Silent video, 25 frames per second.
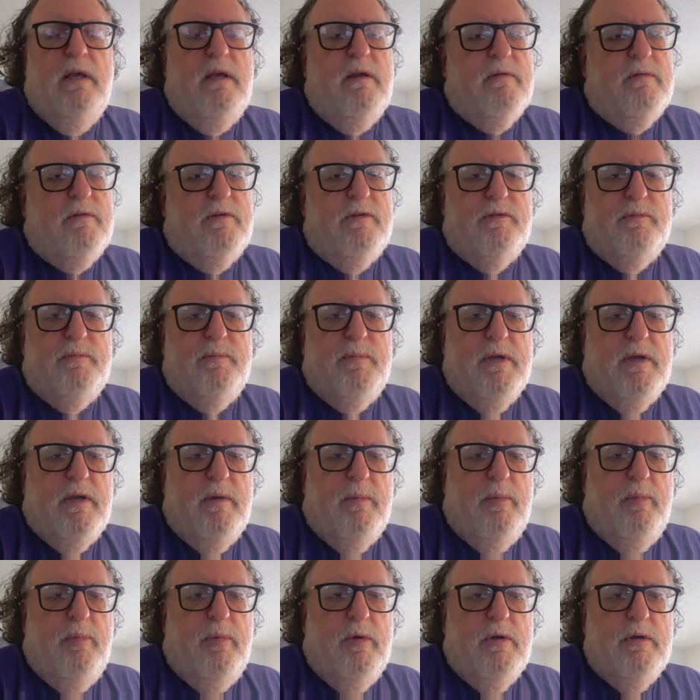Just pick up
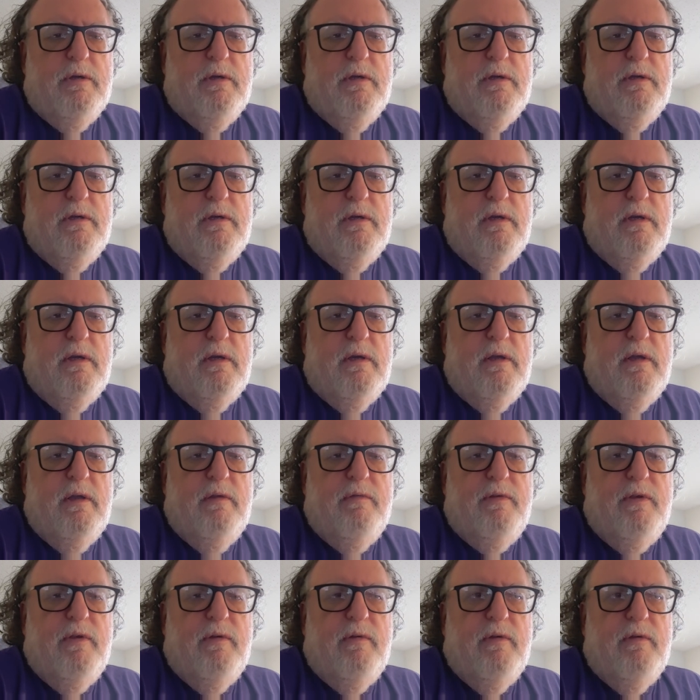a book
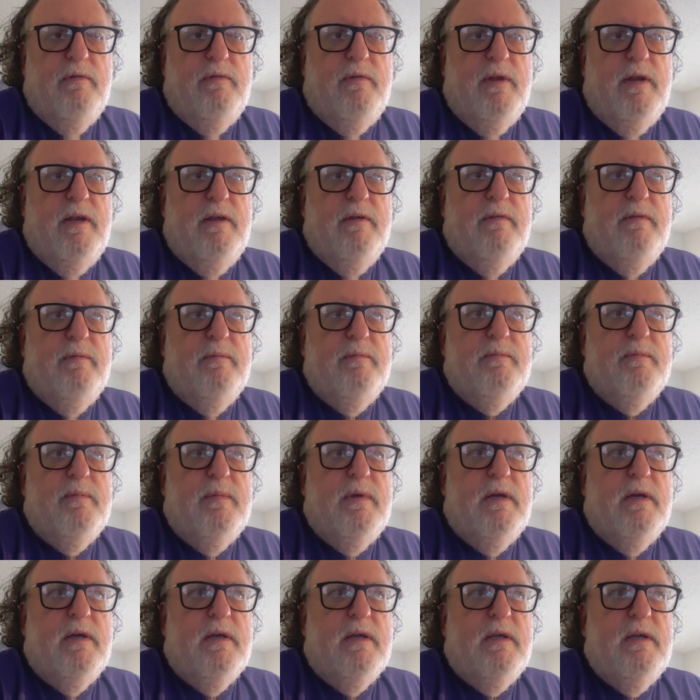if any of
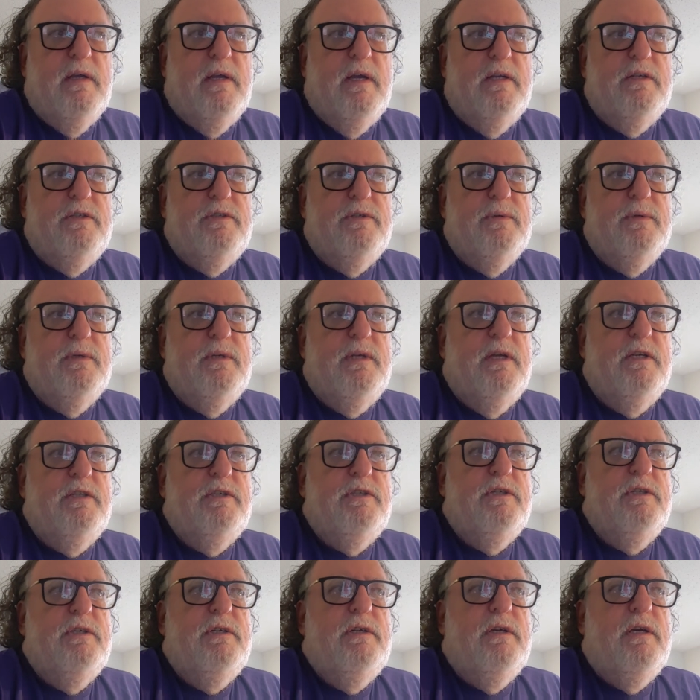them catch your attention.